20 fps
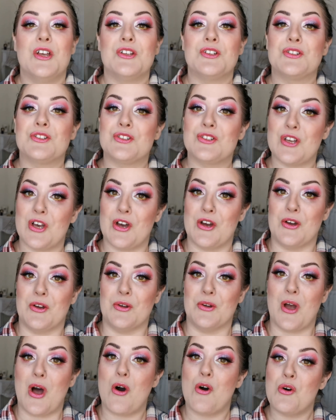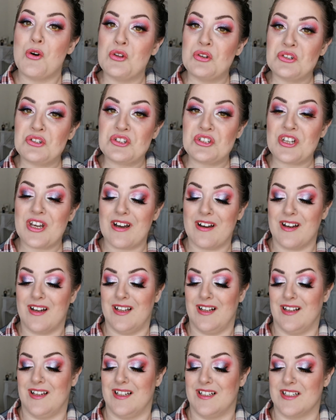So on to
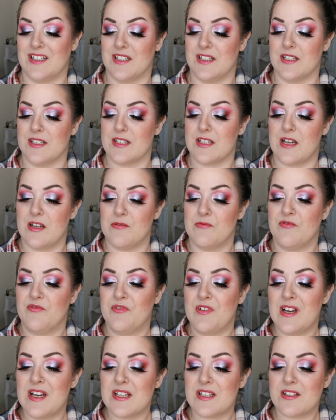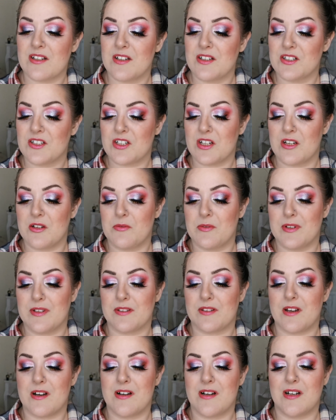highlighters. I'm first going to go
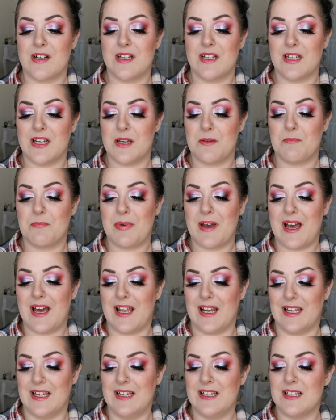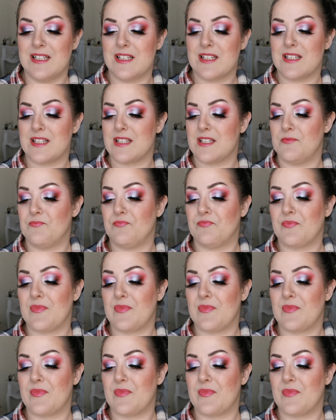with highlight palettes.